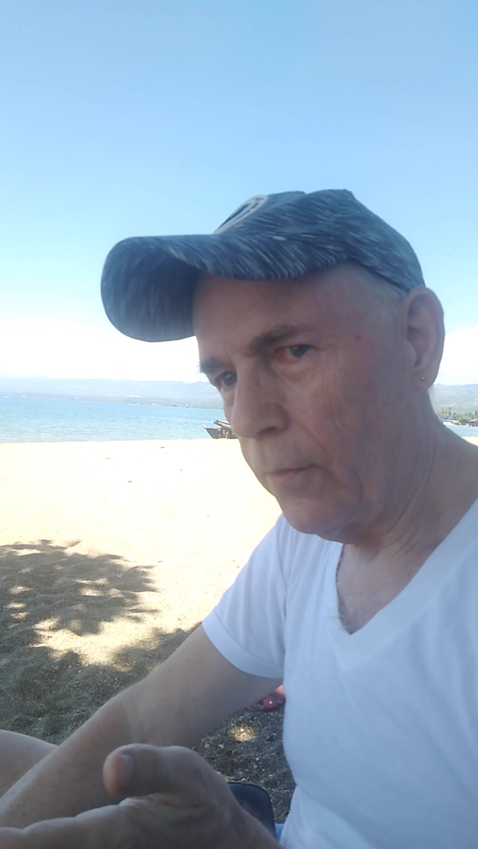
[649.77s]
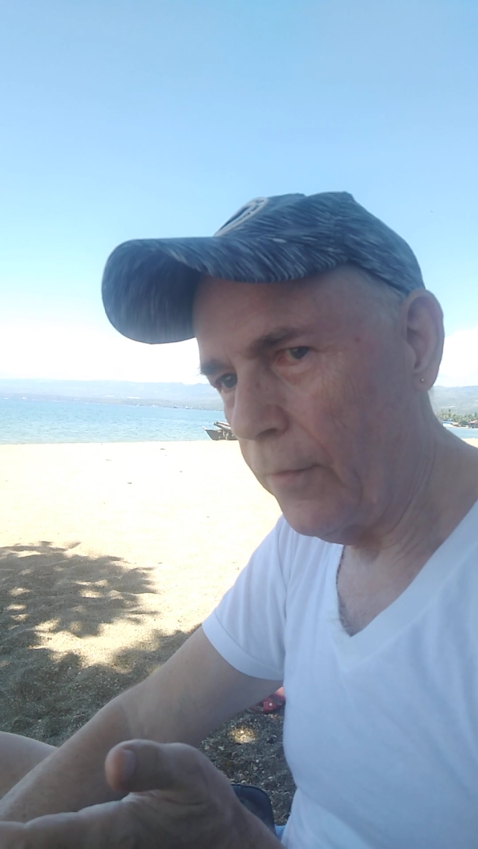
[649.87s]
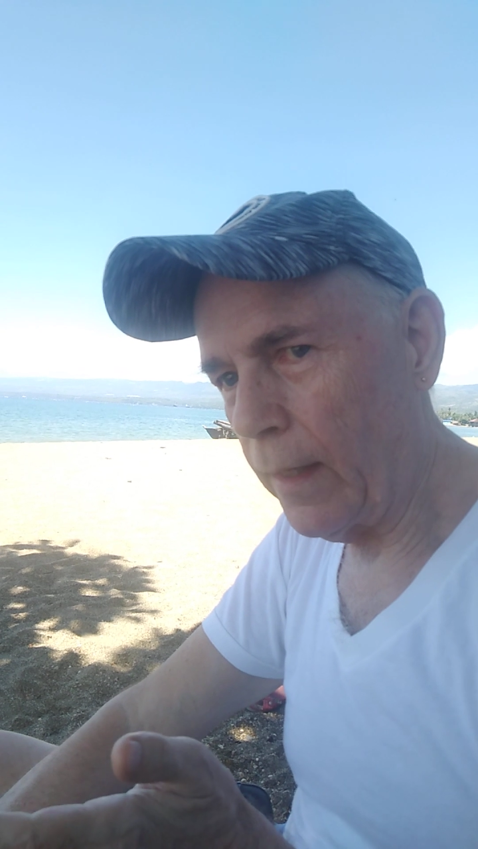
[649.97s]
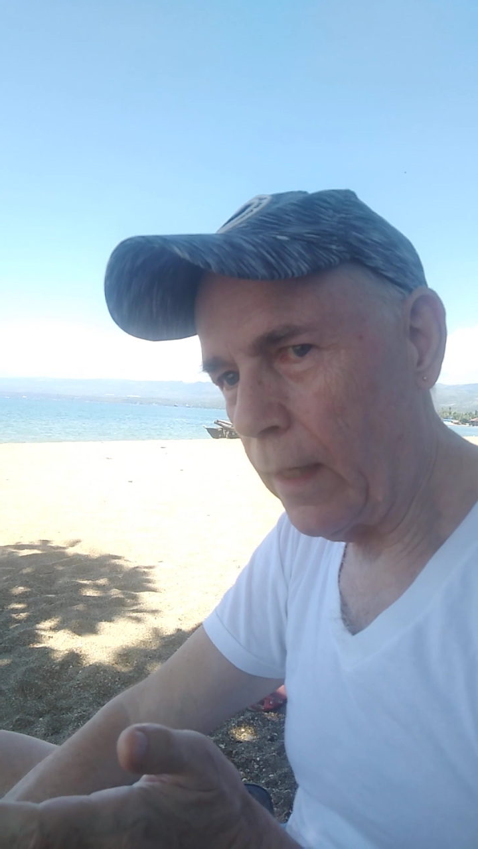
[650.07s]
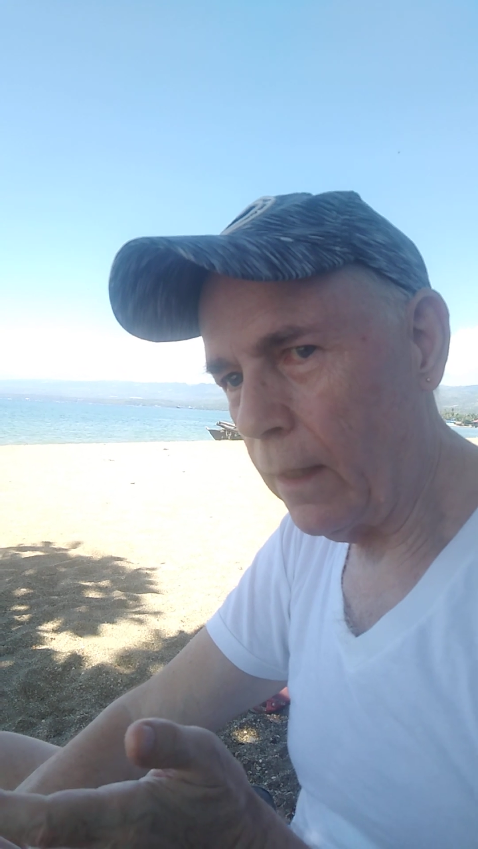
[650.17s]

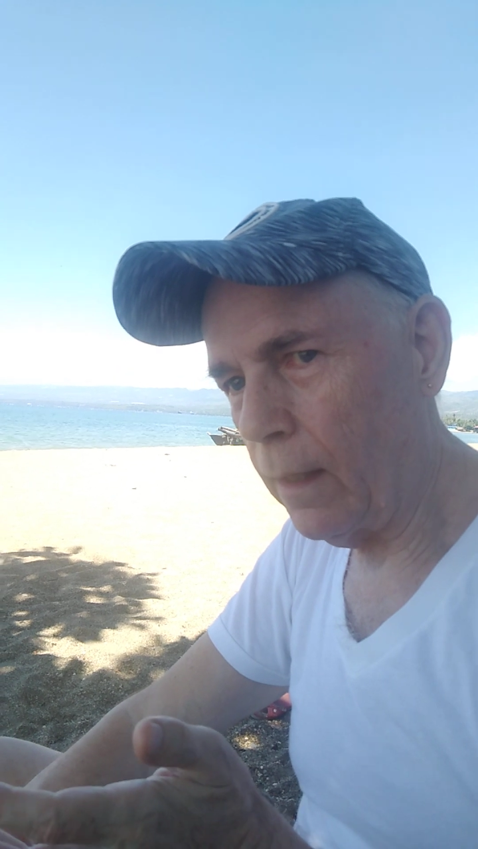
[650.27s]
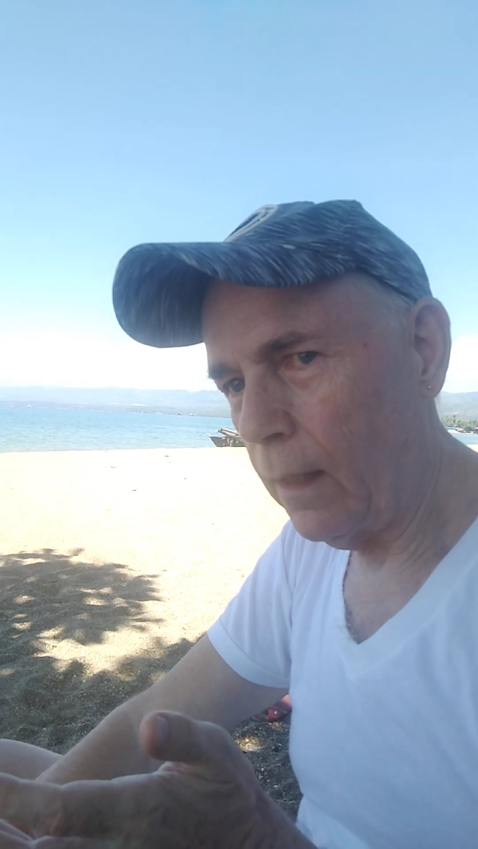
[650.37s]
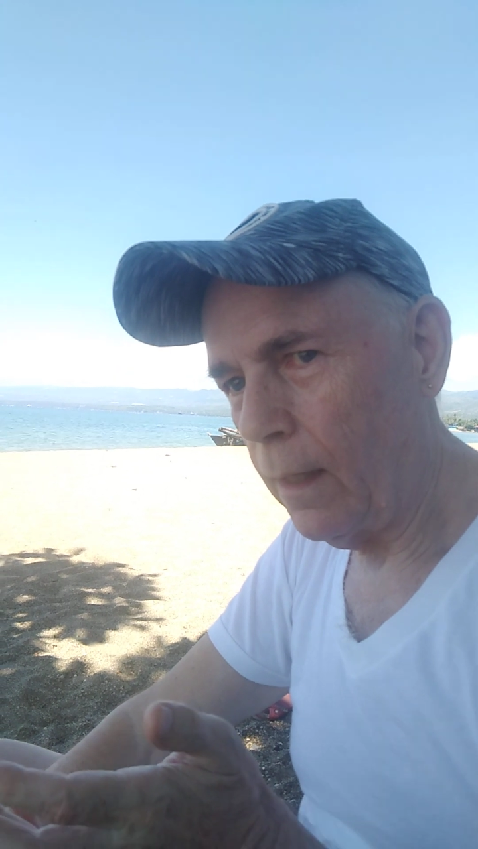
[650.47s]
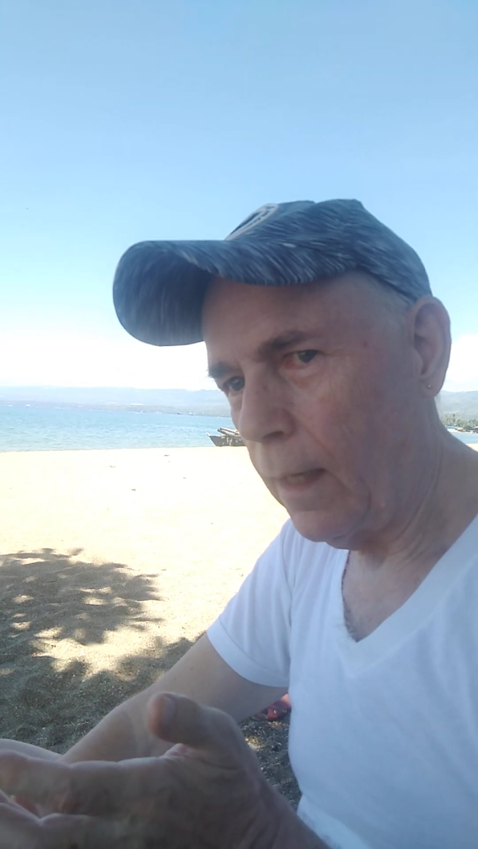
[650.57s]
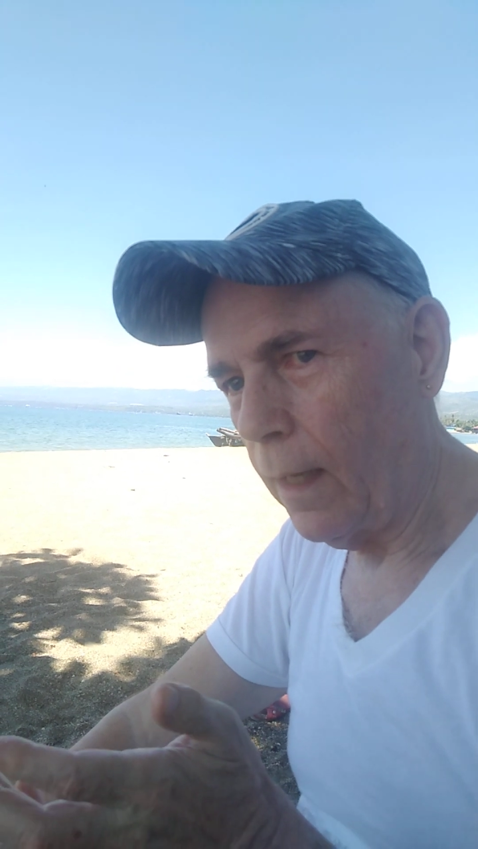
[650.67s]

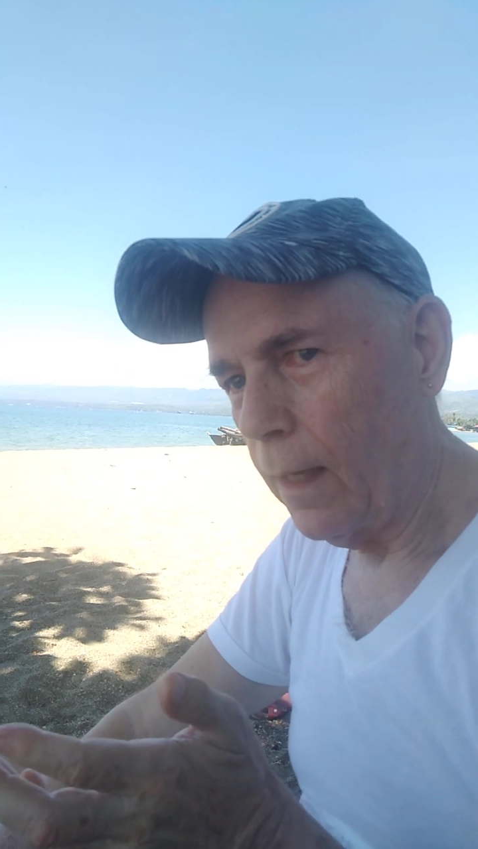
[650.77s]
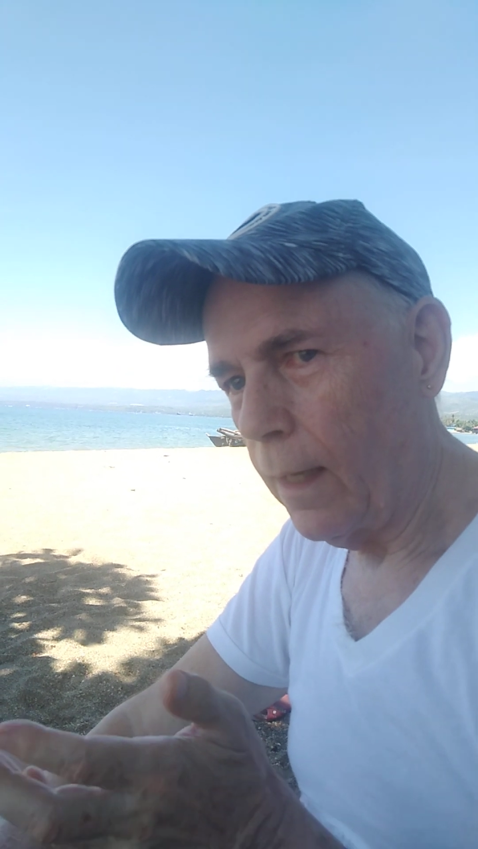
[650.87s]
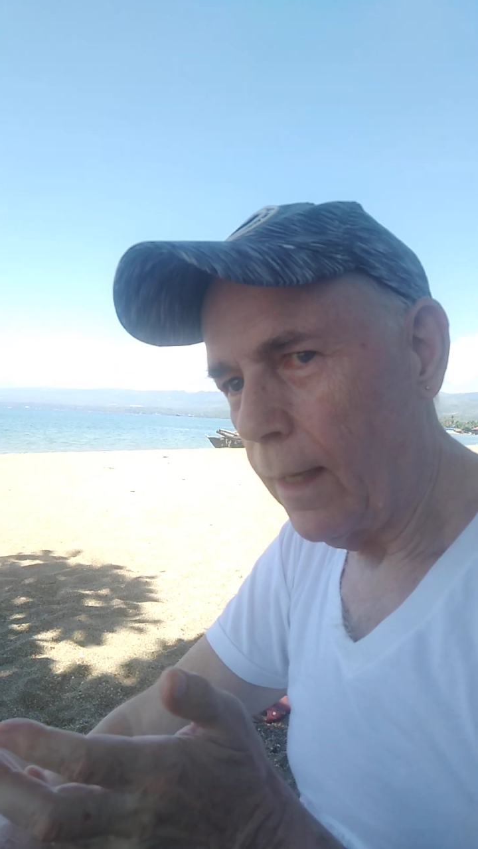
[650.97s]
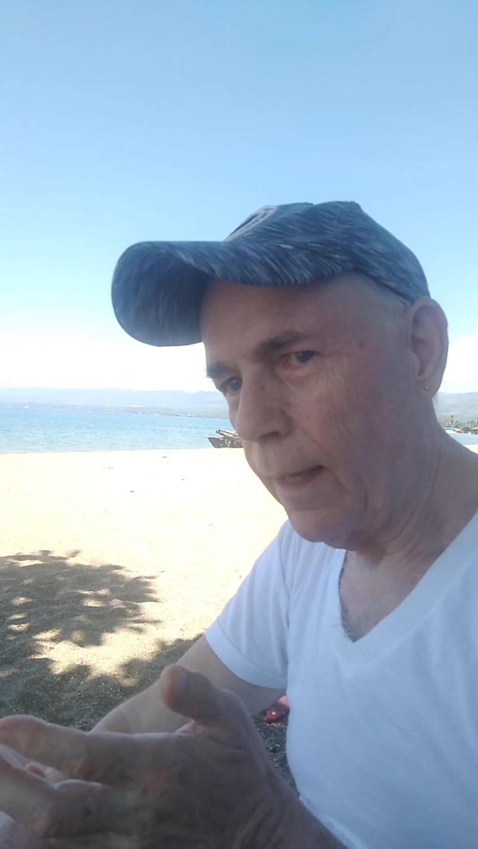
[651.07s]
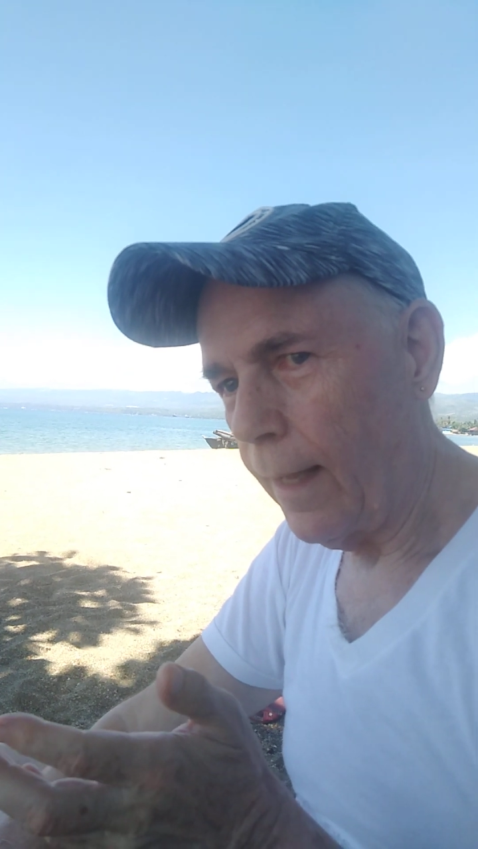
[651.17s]
then
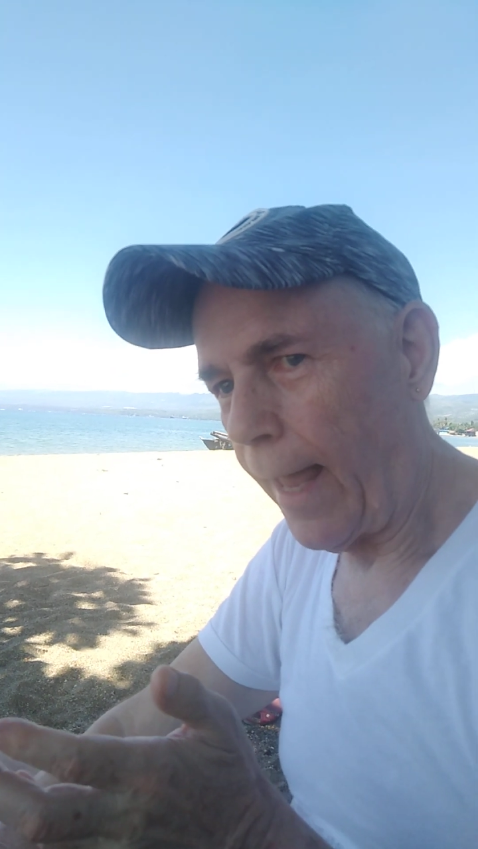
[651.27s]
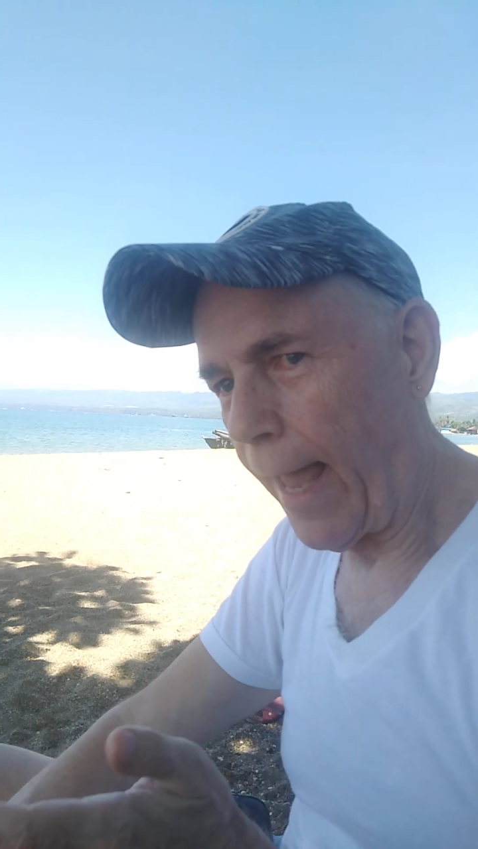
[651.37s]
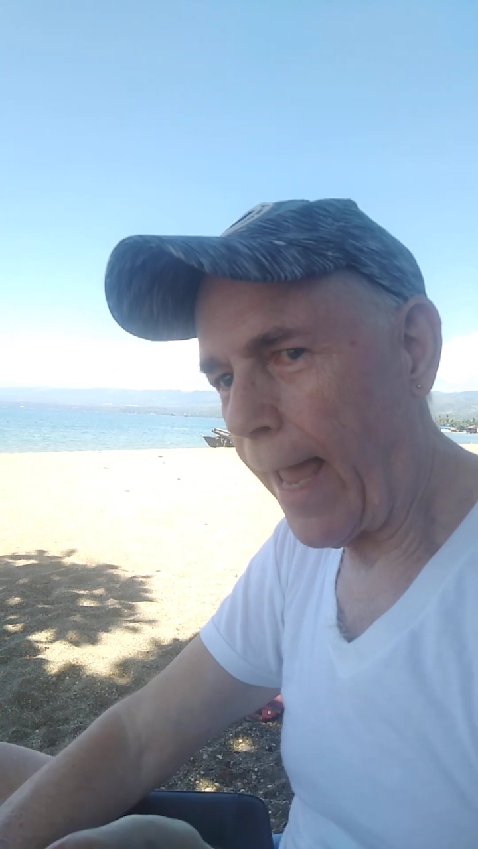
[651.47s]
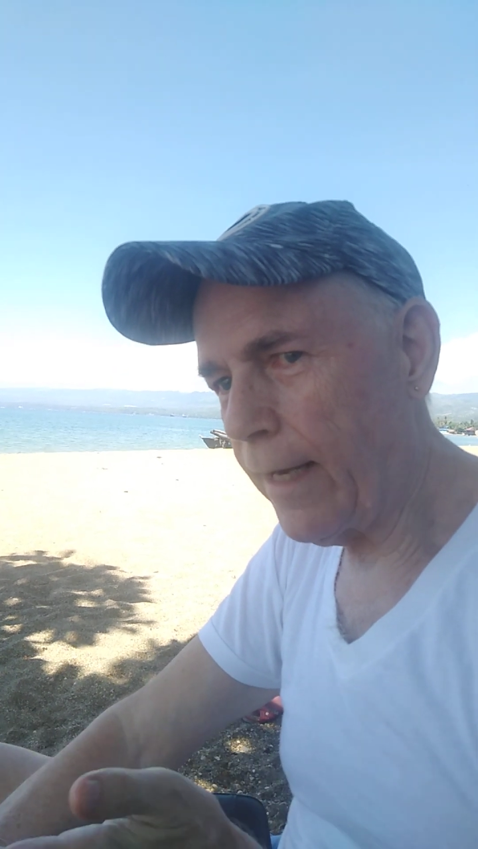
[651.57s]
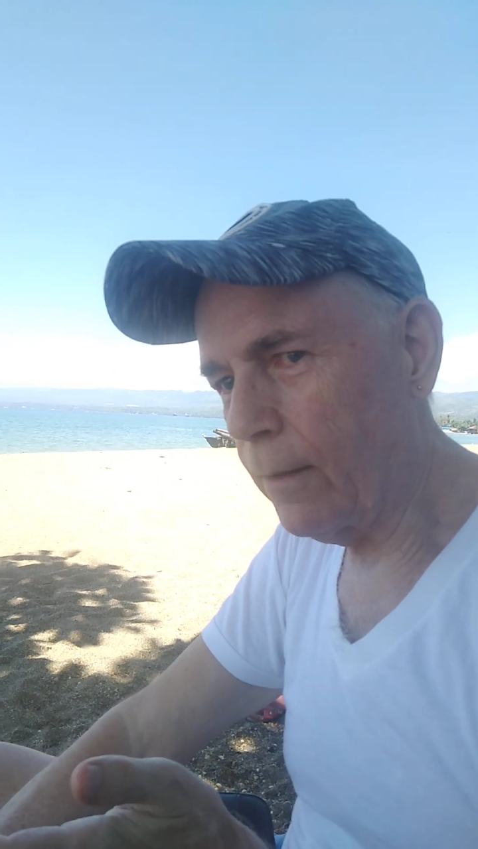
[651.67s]
should
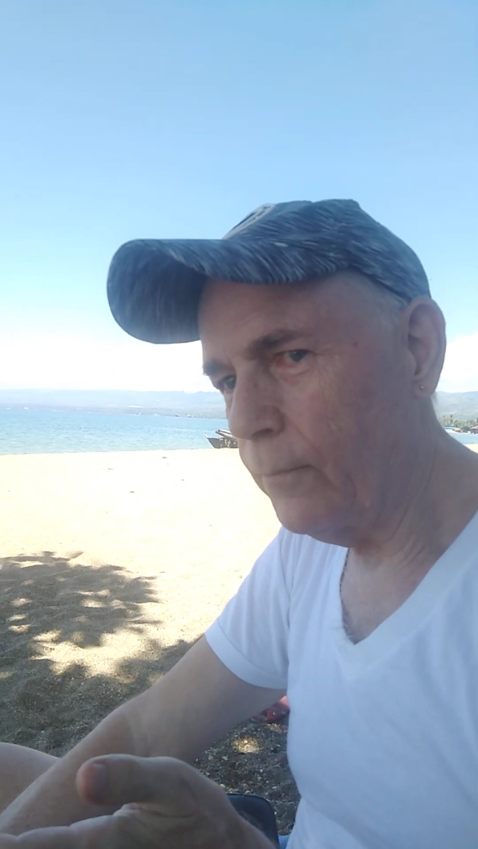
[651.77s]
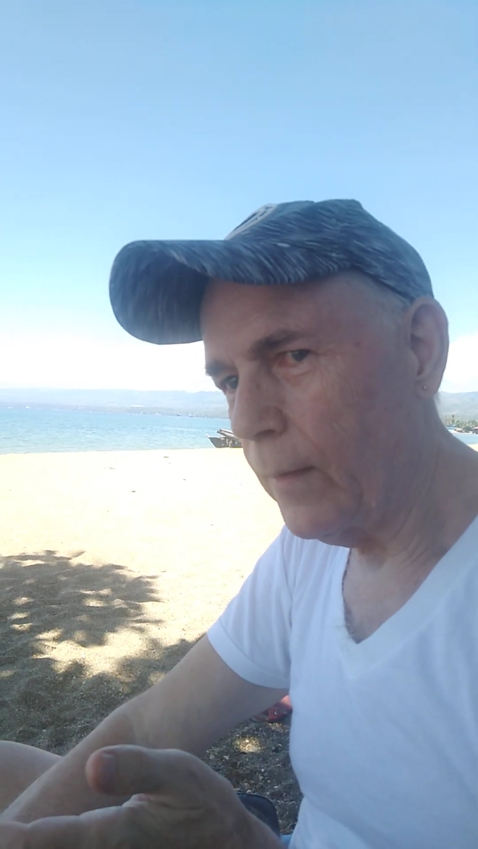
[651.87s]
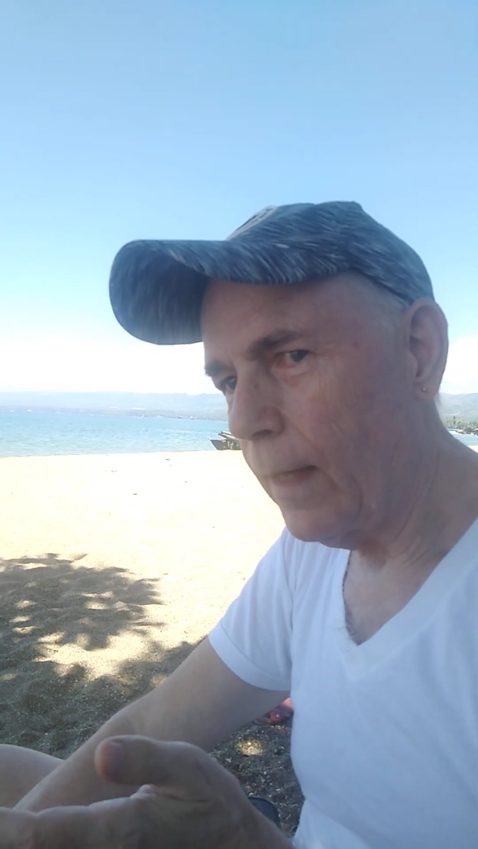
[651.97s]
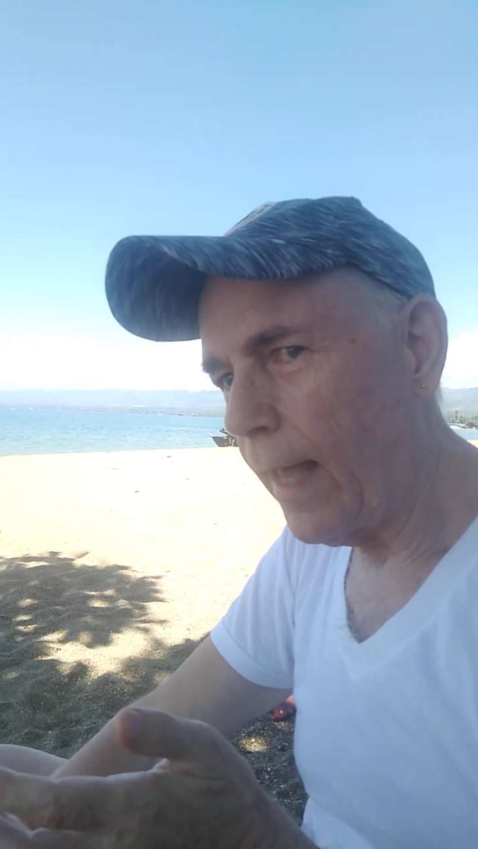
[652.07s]
be Adam, spiritually.